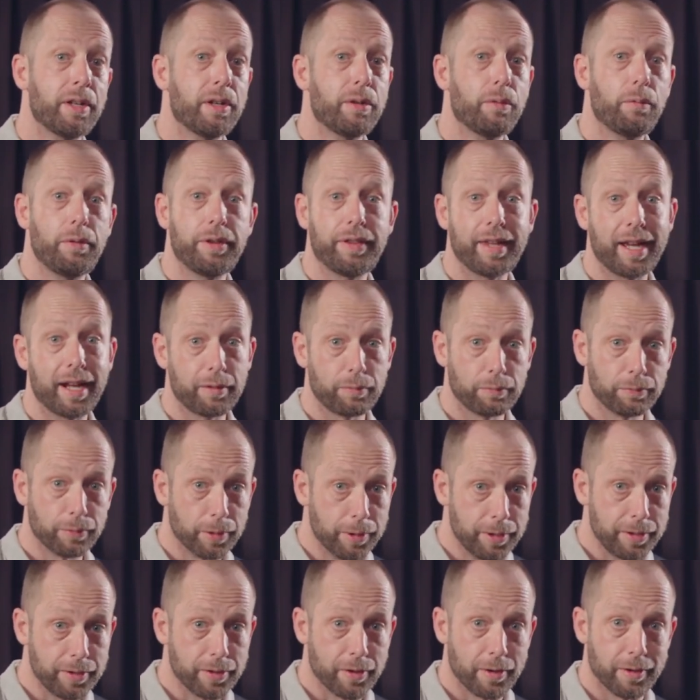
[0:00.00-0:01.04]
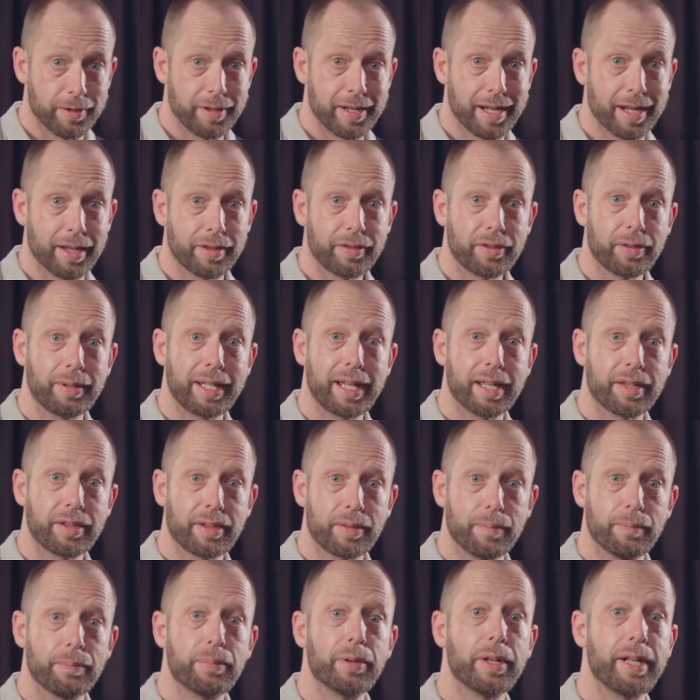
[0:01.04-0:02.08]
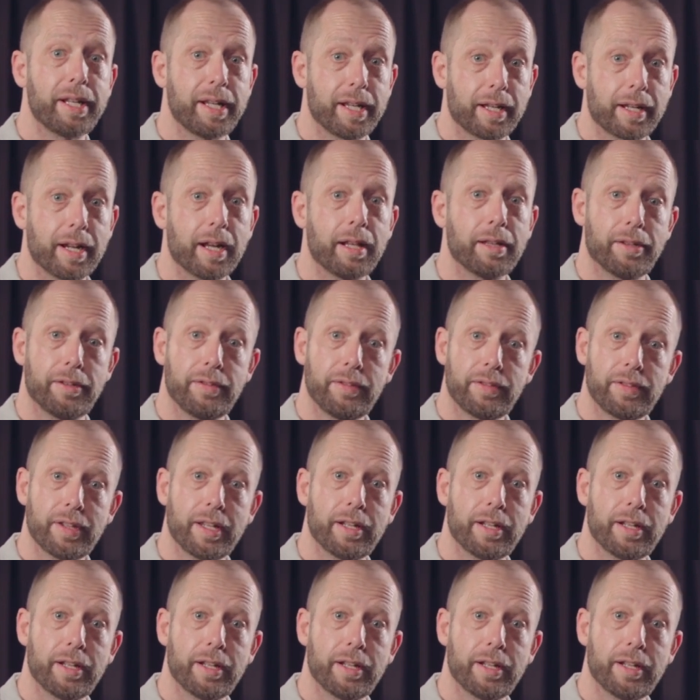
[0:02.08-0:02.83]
without a root note now, so we get some prettier colours.